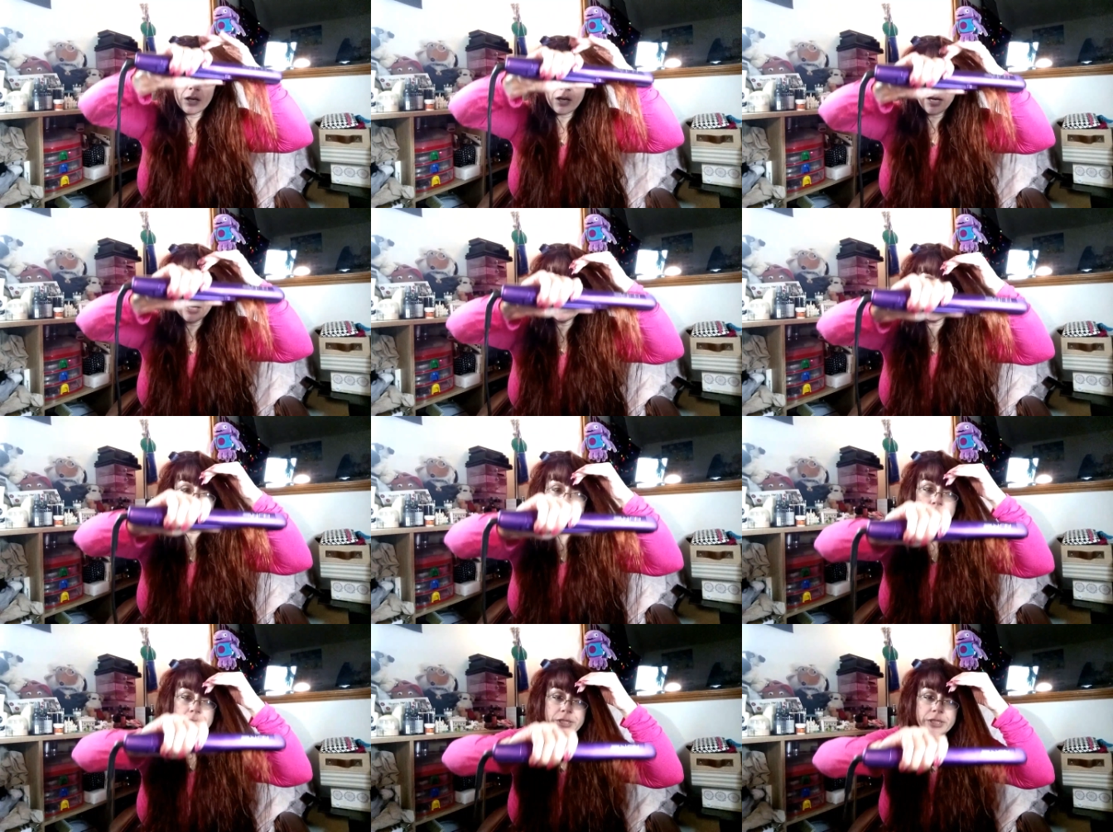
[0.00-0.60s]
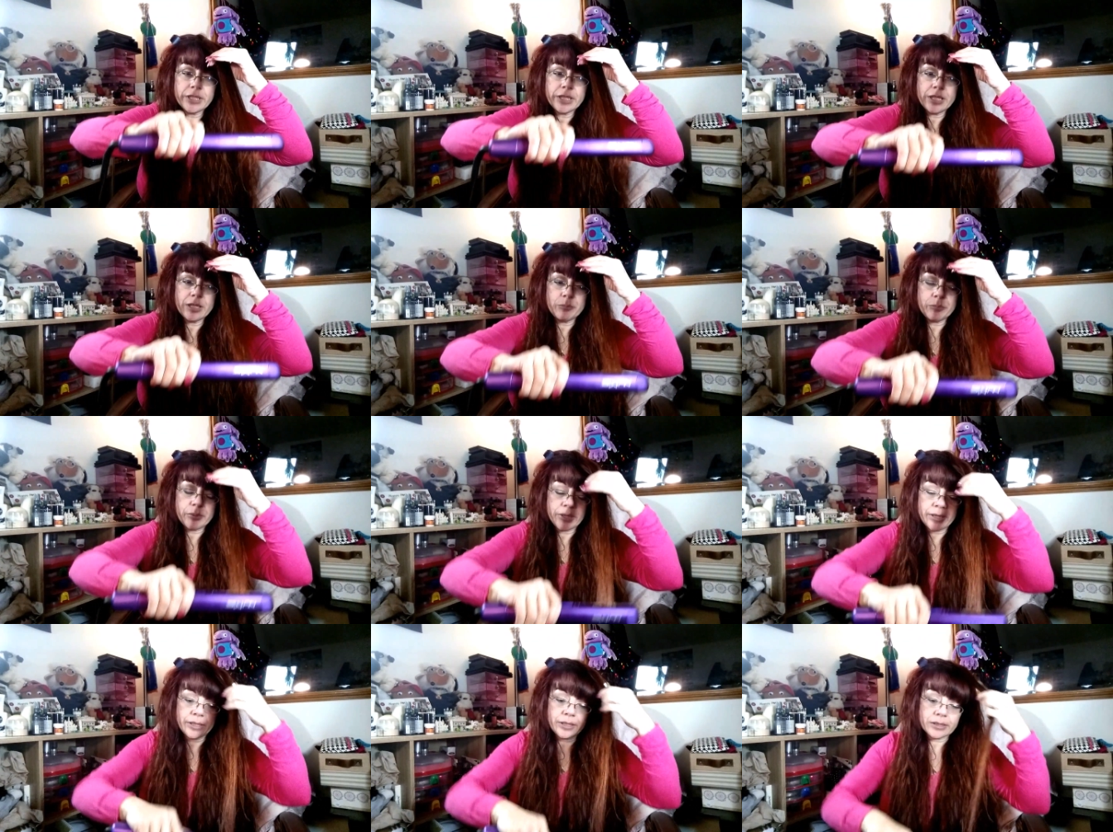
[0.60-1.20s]
I joined
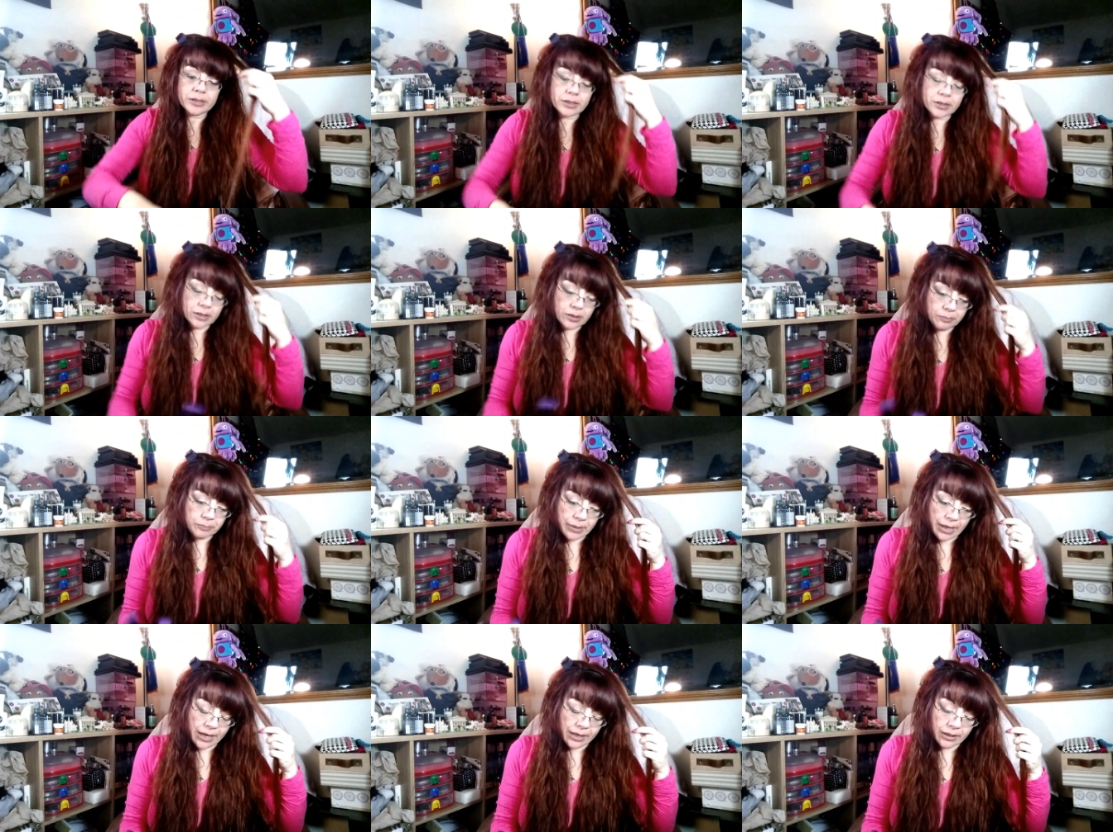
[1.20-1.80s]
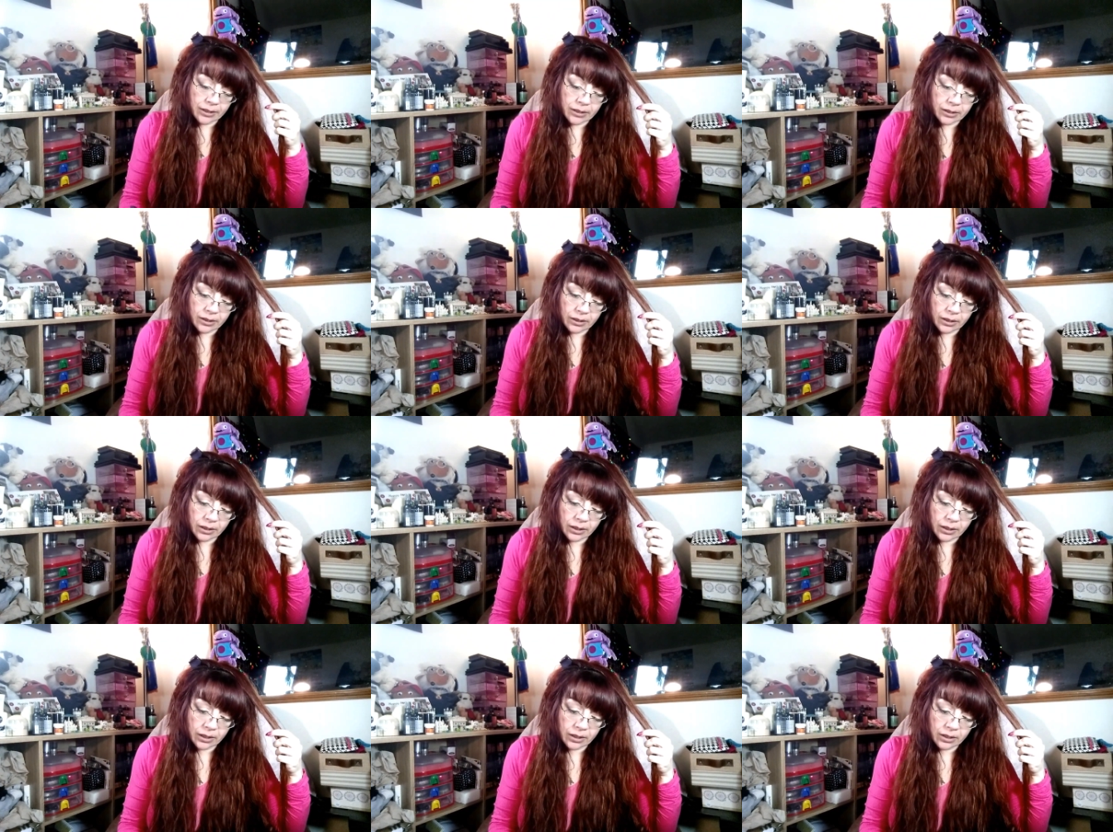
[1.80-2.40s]
eBates back
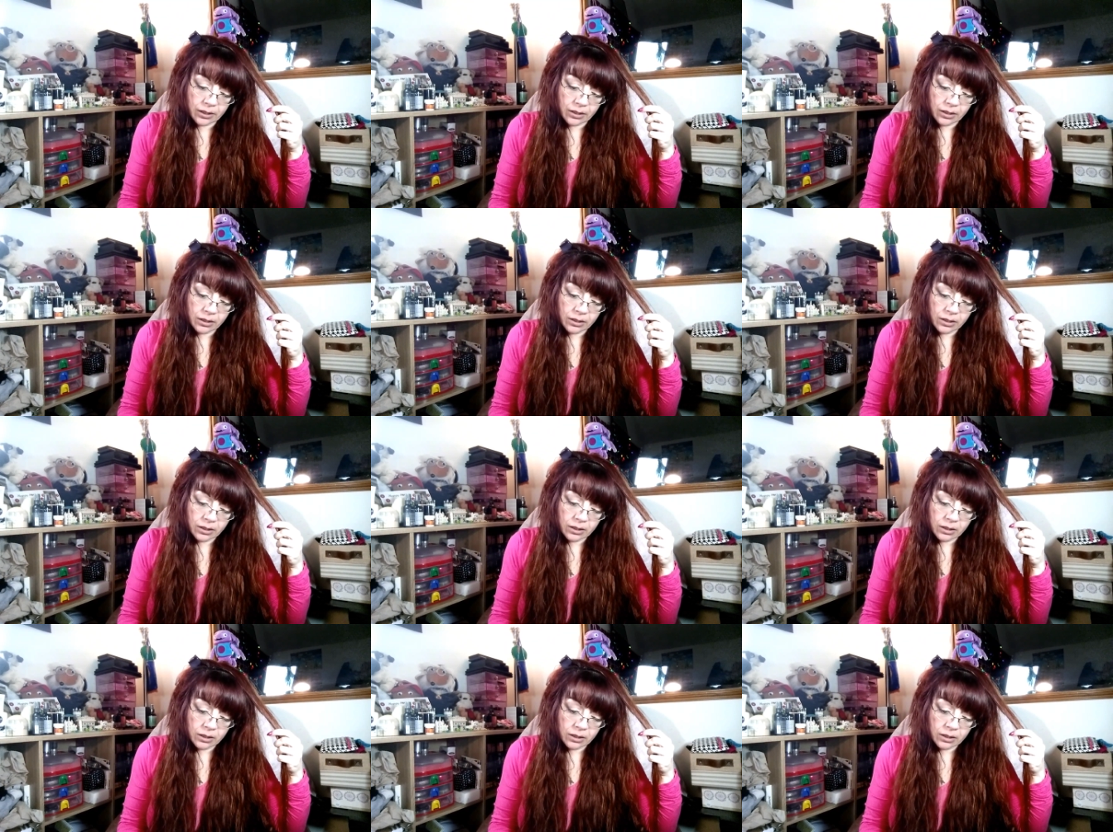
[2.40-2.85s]
in